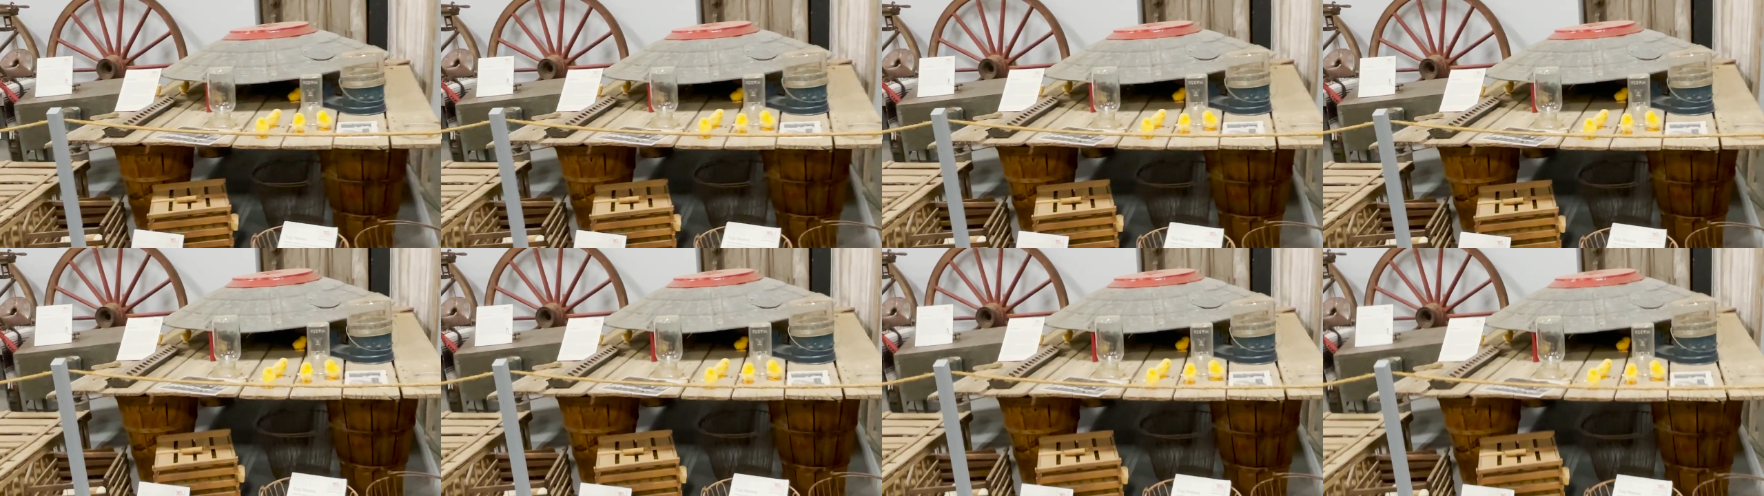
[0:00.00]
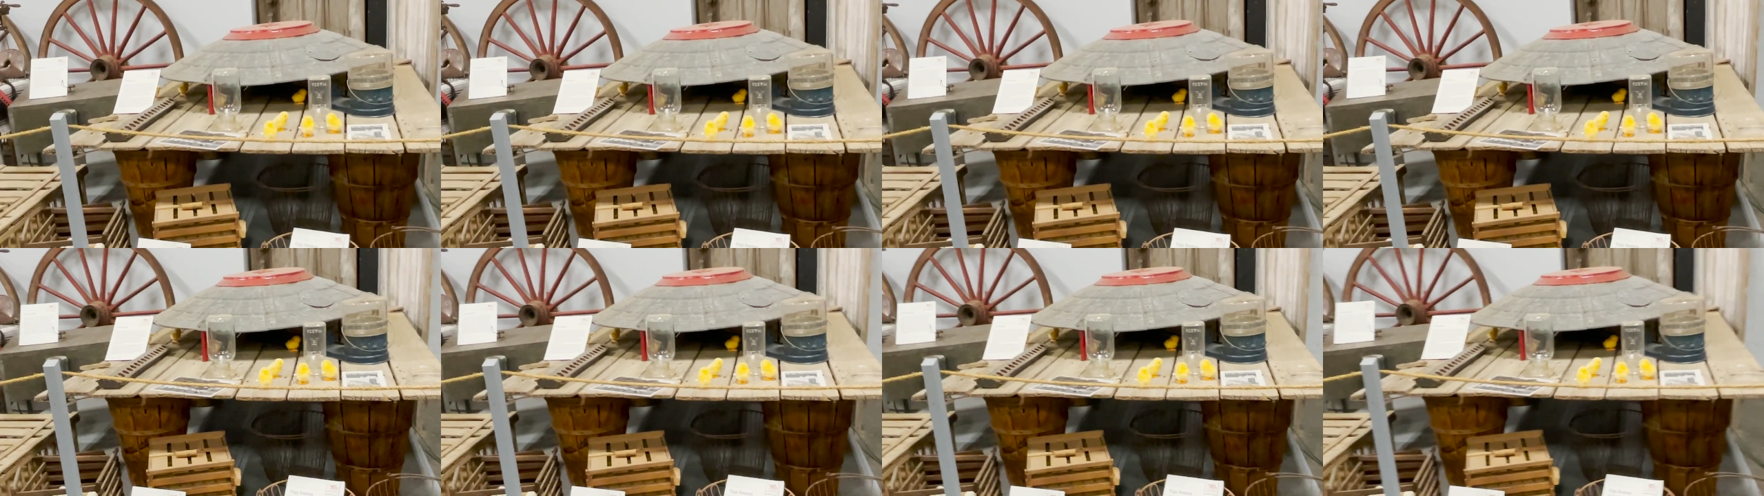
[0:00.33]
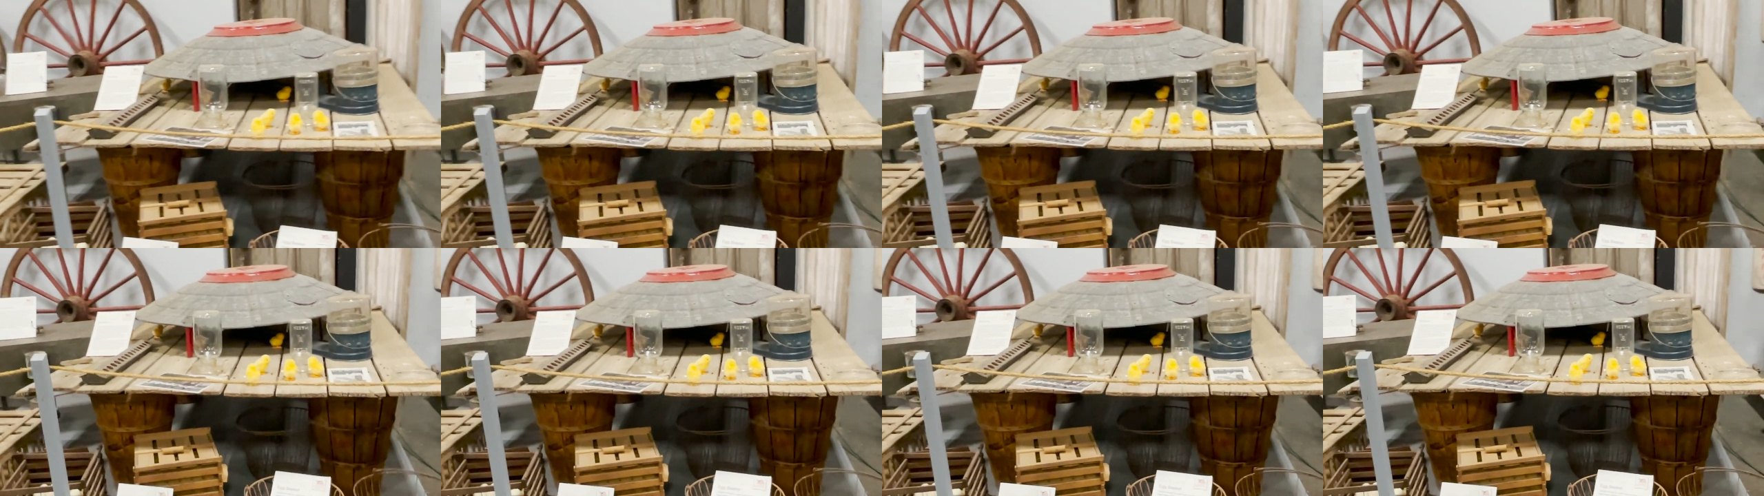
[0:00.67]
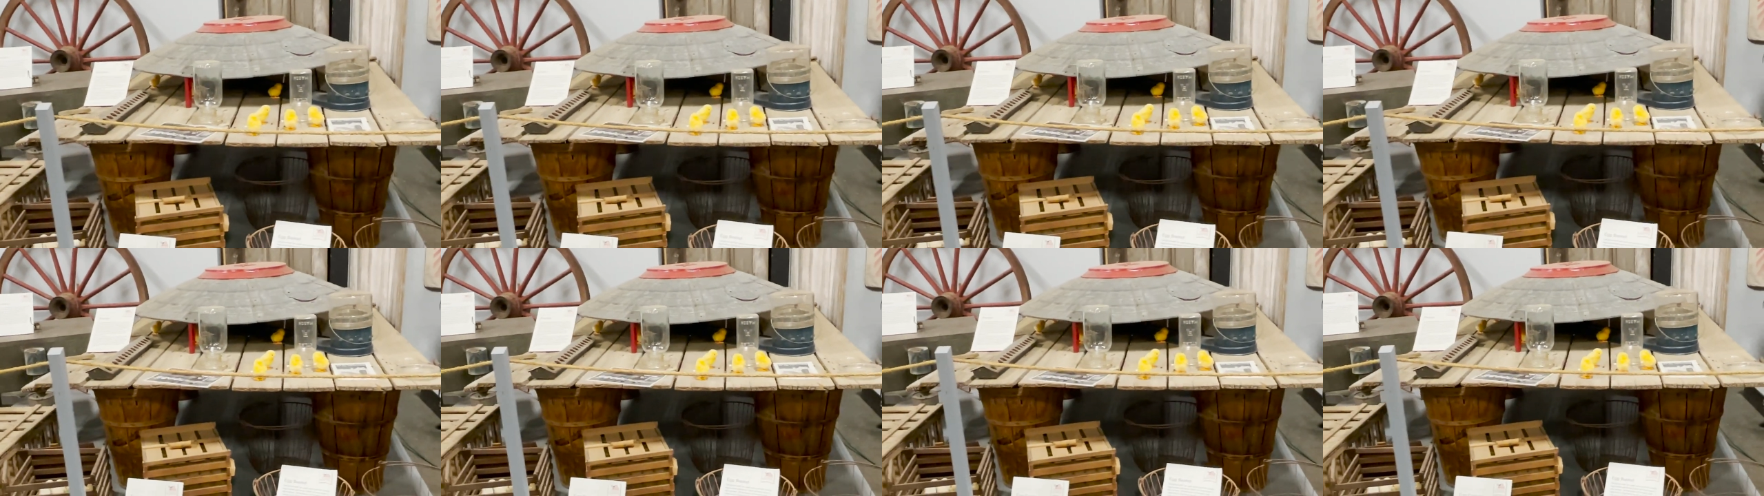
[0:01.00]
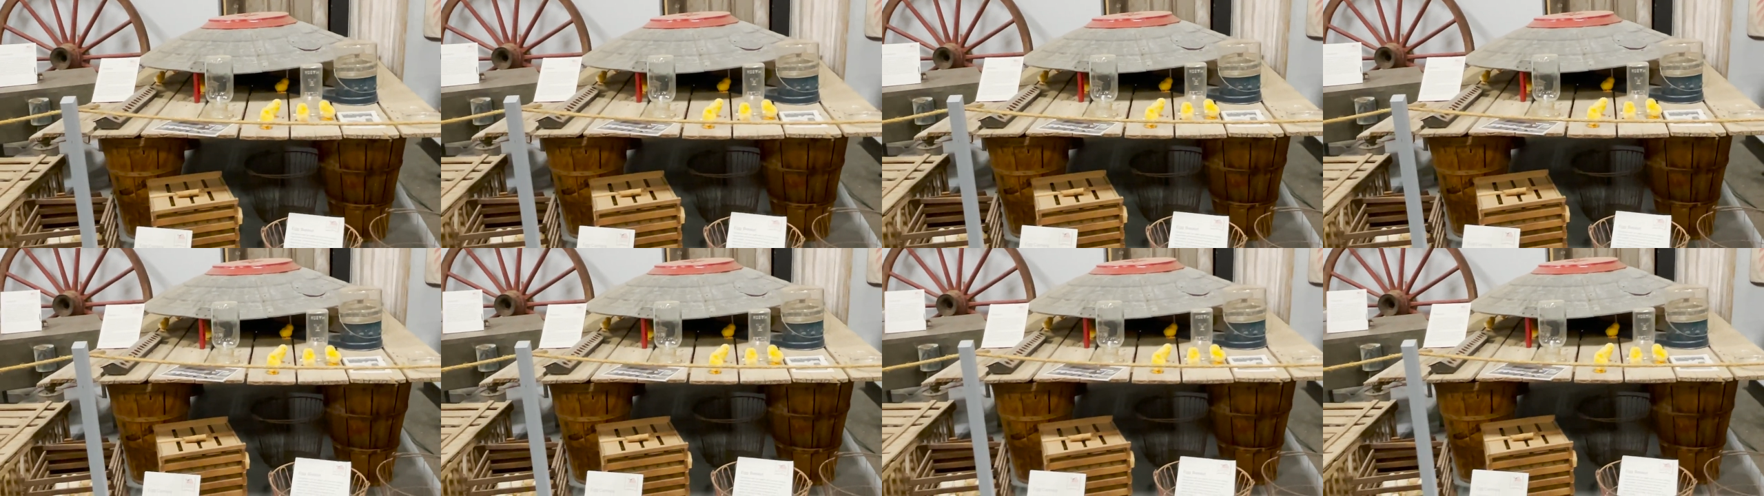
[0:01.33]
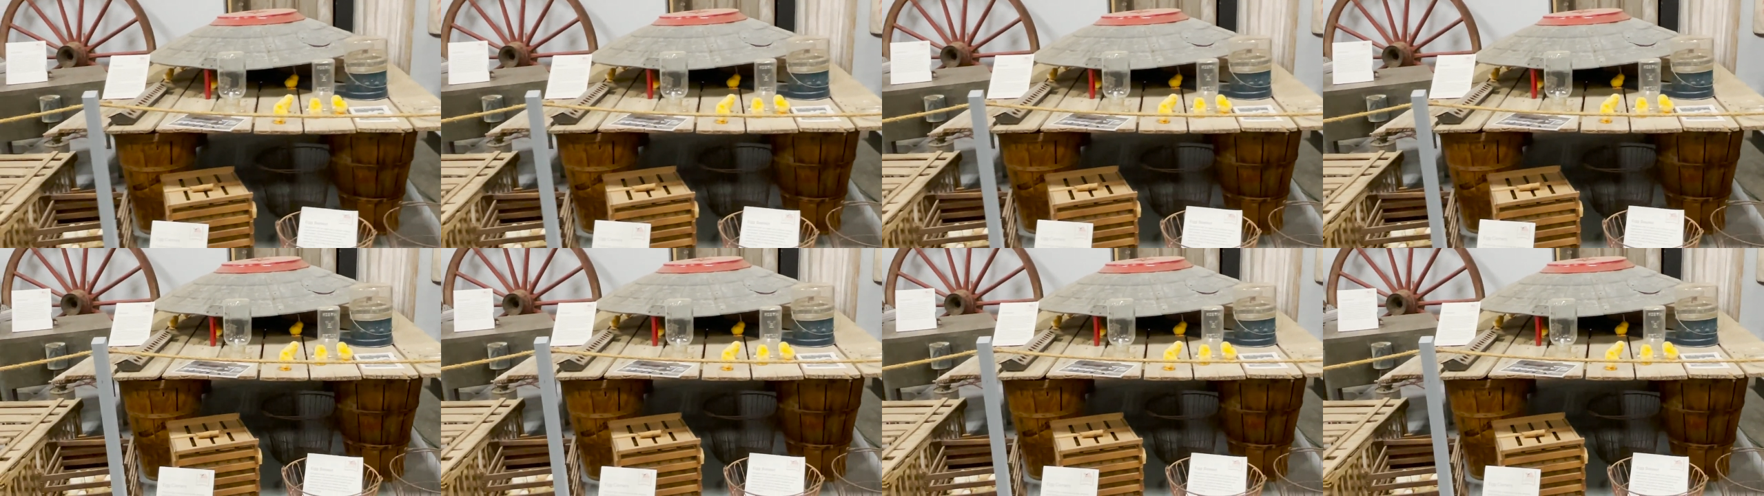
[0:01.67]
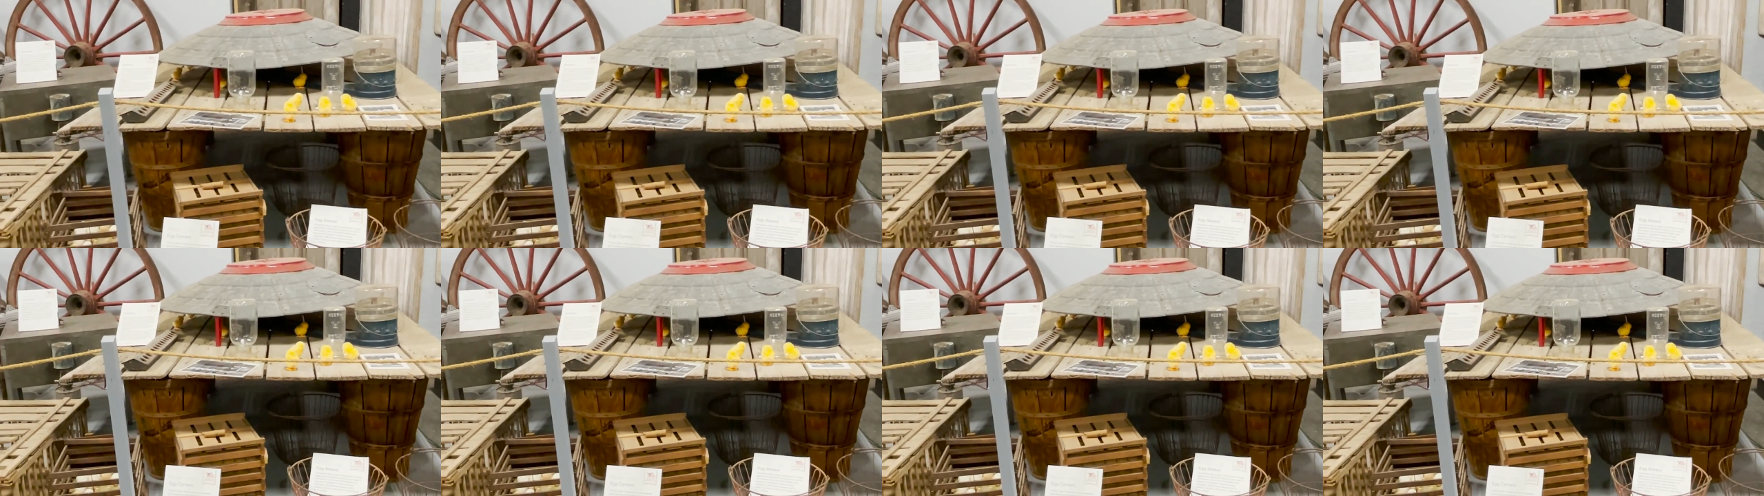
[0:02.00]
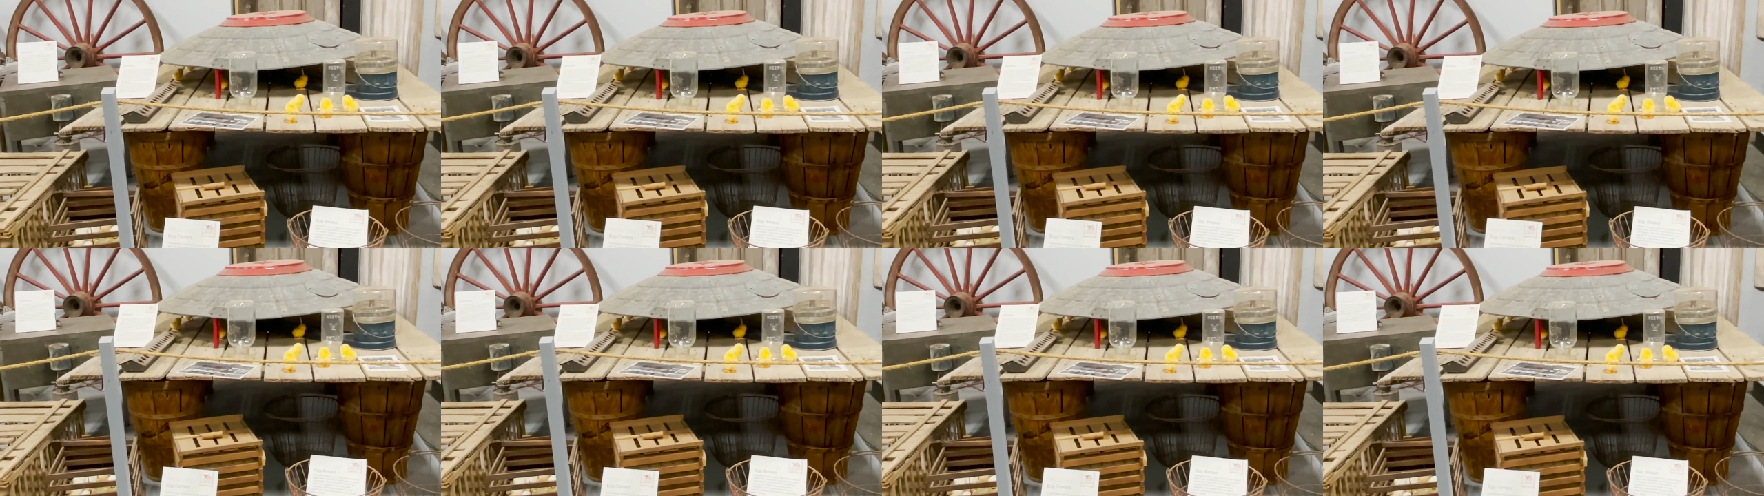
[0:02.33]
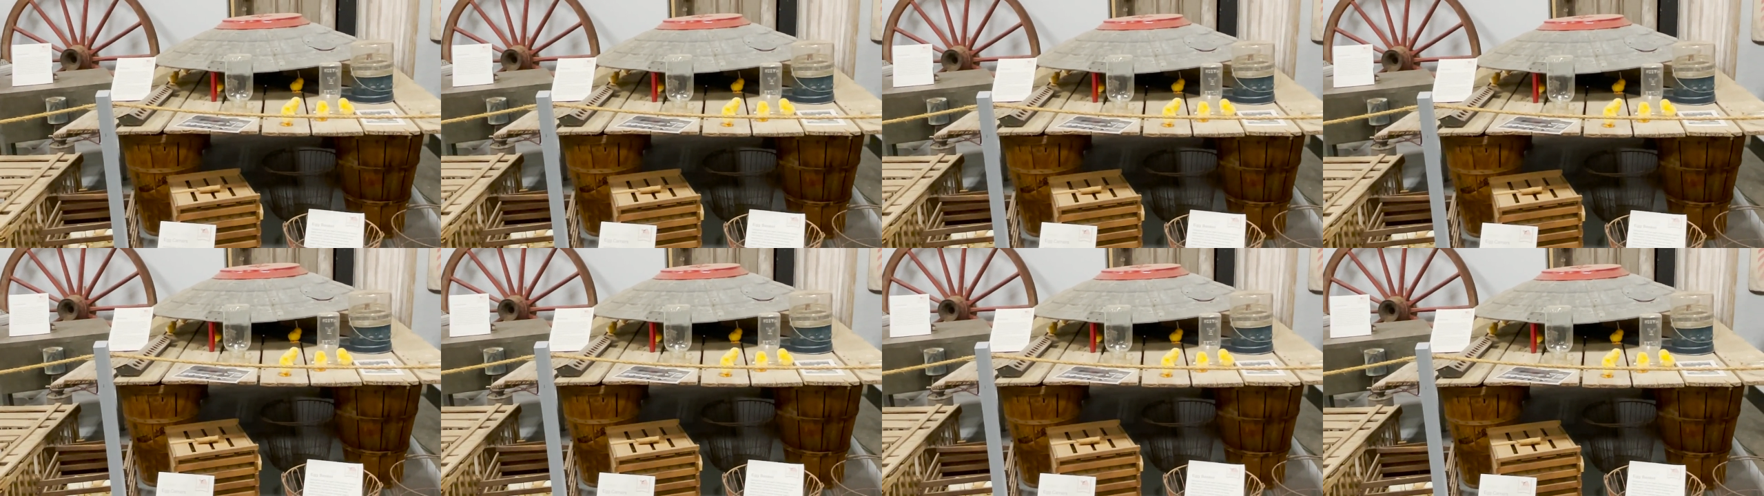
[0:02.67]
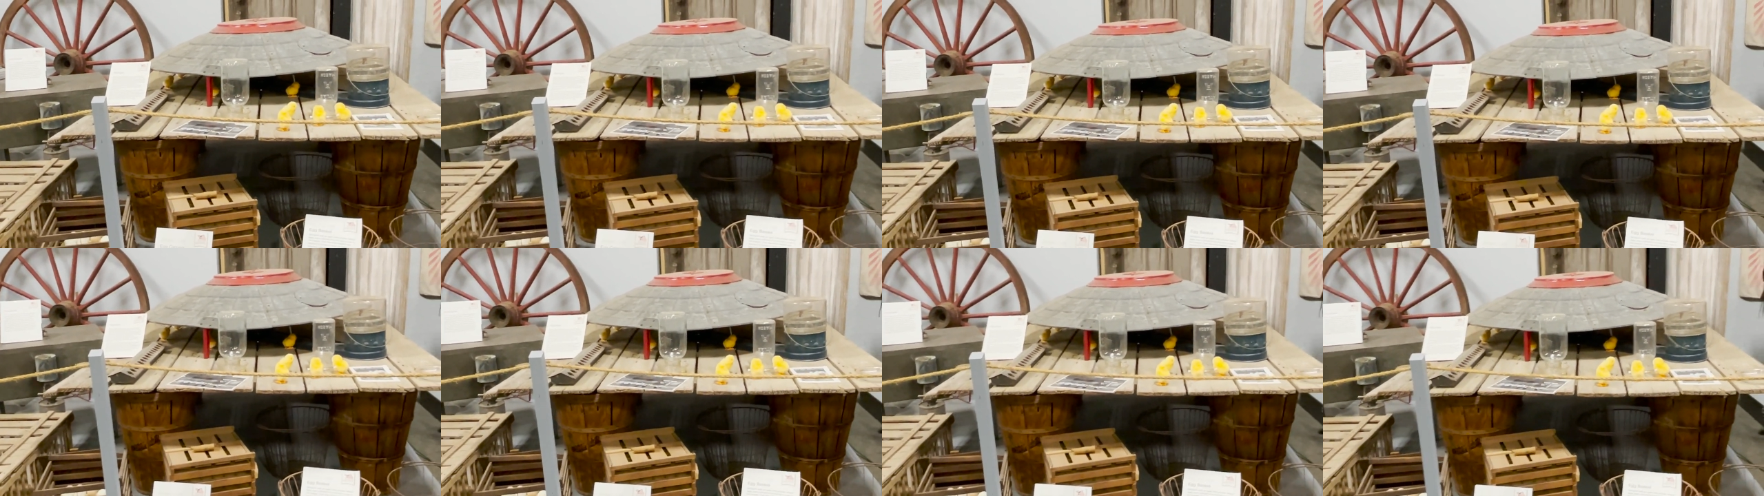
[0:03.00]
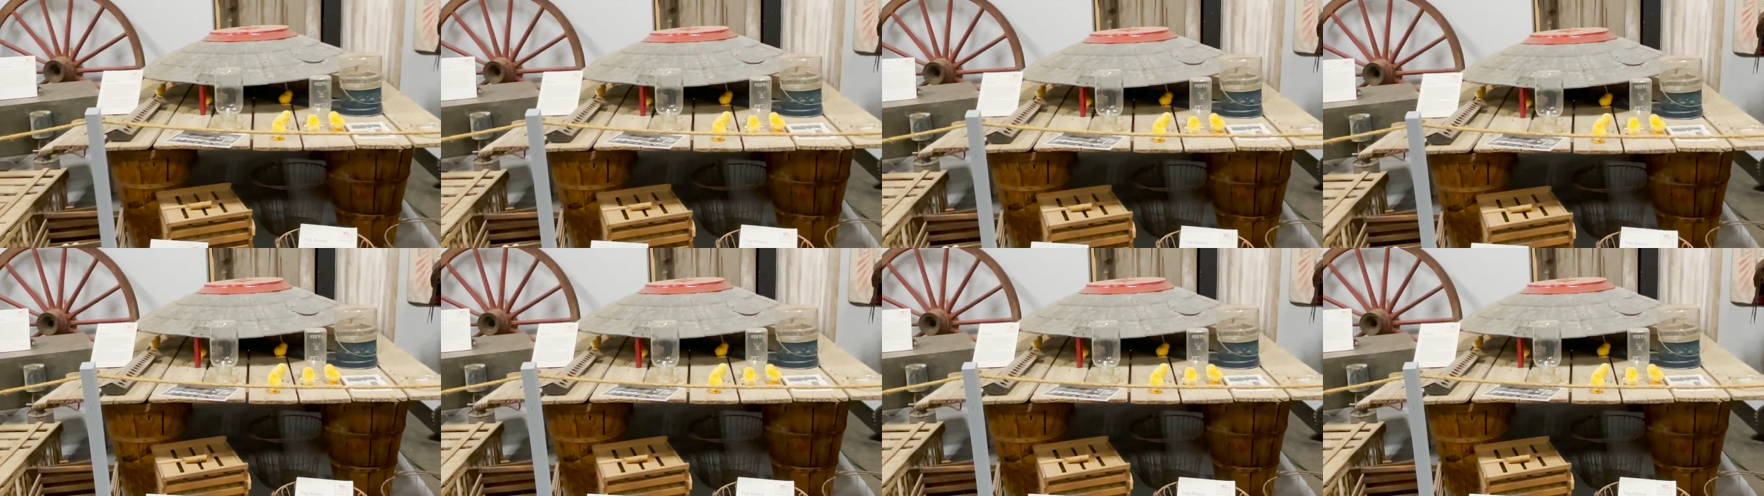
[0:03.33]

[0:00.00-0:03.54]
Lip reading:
[unreadable: no face in view]